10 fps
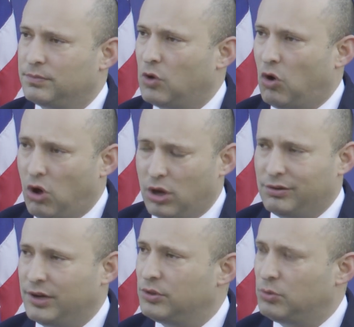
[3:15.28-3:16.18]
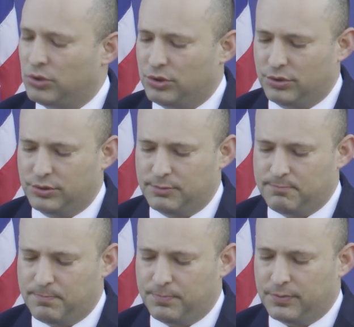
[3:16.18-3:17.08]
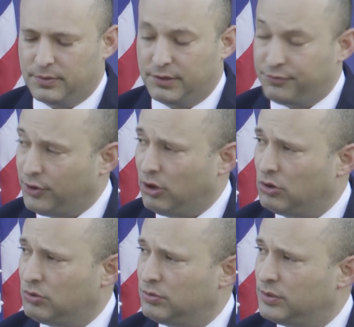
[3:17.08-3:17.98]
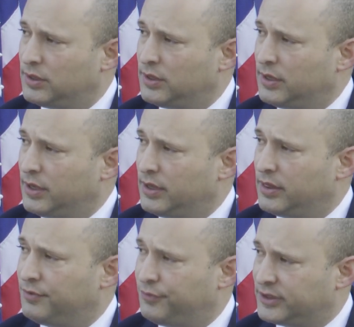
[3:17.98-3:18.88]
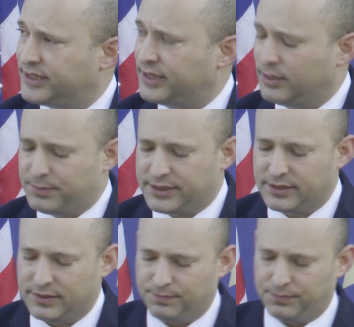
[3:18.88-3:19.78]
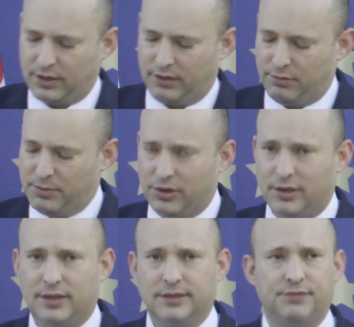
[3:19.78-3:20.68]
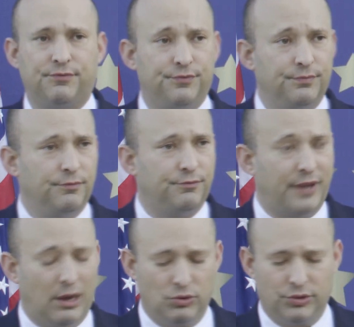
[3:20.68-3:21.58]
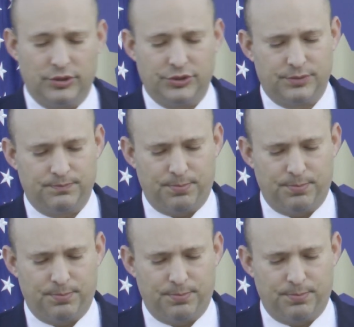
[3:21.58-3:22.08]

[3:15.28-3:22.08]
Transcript: all around the world to follow in the footsteps of America's founders.